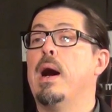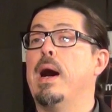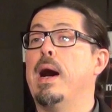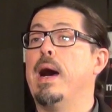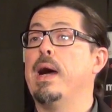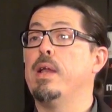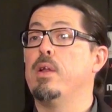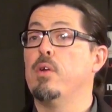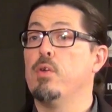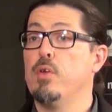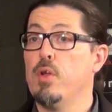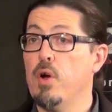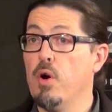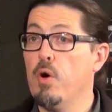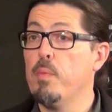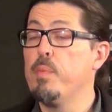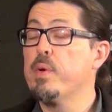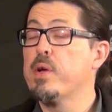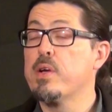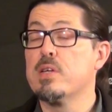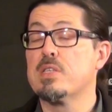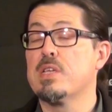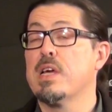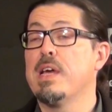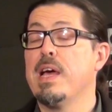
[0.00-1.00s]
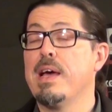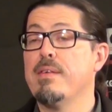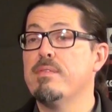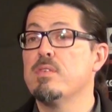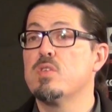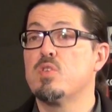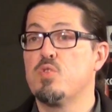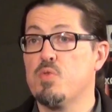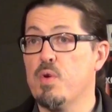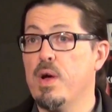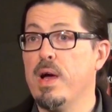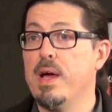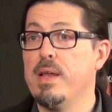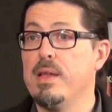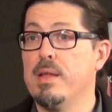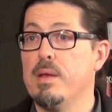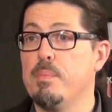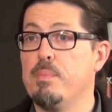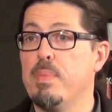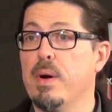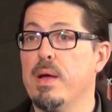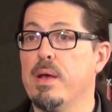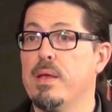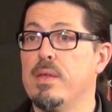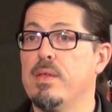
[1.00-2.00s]
I don't know, because I haven't tried it,
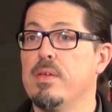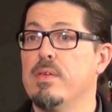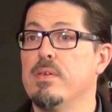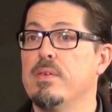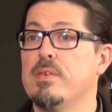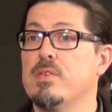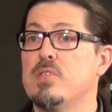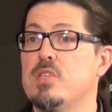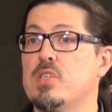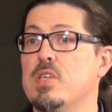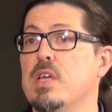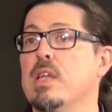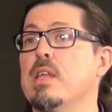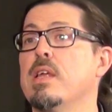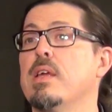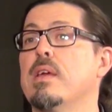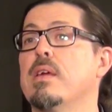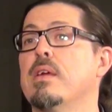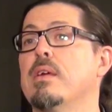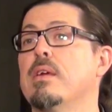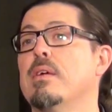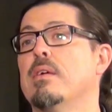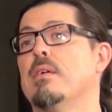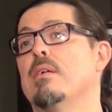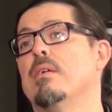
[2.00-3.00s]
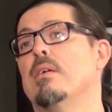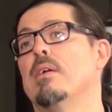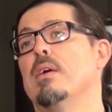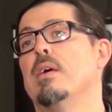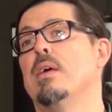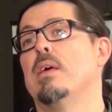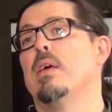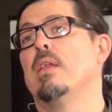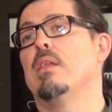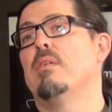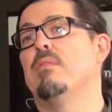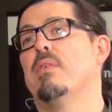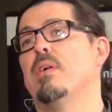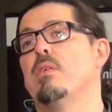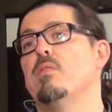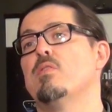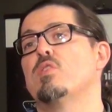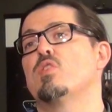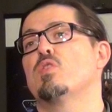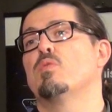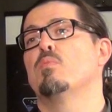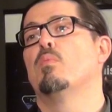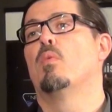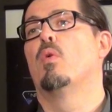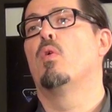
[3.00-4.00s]
but sitting in a very
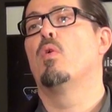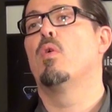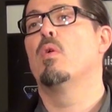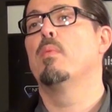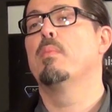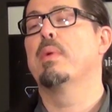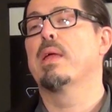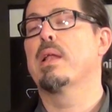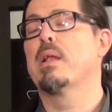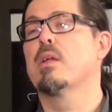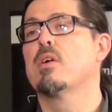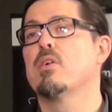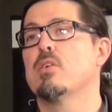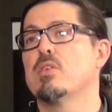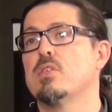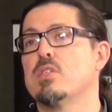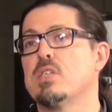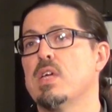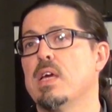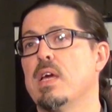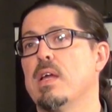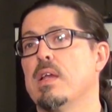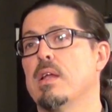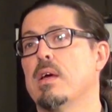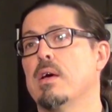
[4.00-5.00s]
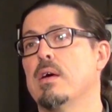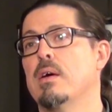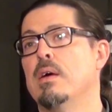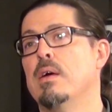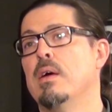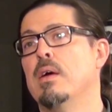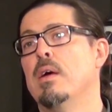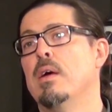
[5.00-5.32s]
small metal container